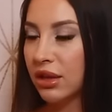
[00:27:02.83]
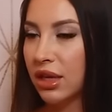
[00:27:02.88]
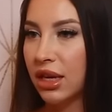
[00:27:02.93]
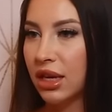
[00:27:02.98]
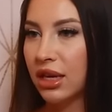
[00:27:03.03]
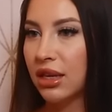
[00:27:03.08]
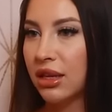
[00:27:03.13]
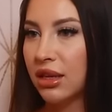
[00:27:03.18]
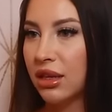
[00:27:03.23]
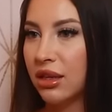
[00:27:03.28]

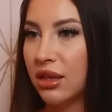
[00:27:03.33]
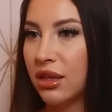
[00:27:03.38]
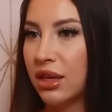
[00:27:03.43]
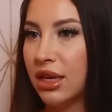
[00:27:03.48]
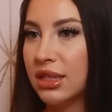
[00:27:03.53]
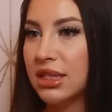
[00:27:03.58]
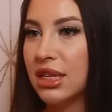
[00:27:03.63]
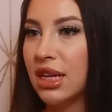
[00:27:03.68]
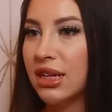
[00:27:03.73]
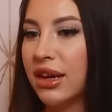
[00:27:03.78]
Like
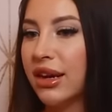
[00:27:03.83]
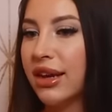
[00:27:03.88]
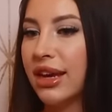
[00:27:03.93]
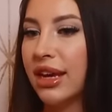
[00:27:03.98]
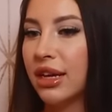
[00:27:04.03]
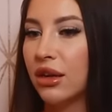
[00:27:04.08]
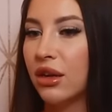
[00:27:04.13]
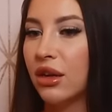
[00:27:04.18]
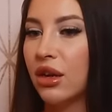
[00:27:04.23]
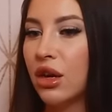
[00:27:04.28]
it's not that I
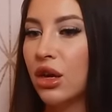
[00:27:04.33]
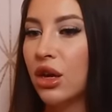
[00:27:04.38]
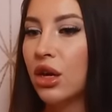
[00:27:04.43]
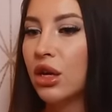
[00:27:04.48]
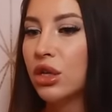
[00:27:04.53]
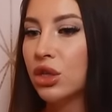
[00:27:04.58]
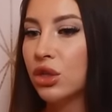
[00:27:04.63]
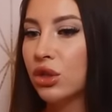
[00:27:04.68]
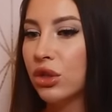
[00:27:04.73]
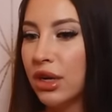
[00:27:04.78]
can't
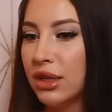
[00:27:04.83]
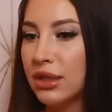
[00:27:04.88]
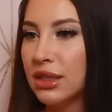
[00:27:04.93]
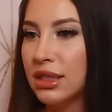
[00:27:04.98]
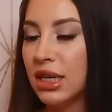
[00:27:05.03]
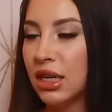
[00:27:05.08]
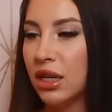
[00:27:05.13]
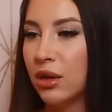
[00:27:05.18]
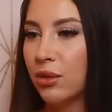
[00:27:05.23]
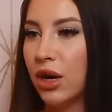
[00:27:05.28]

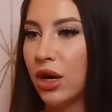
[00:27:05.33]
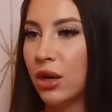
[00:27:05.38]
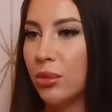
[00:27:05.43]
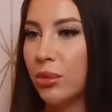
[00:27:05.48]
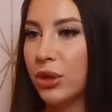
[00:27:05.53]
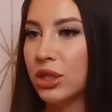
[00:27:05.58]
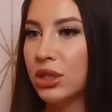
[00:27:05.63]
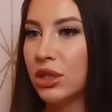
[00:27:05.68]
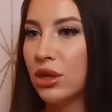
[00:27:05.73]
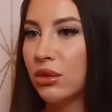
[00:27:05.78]
trust anyone, but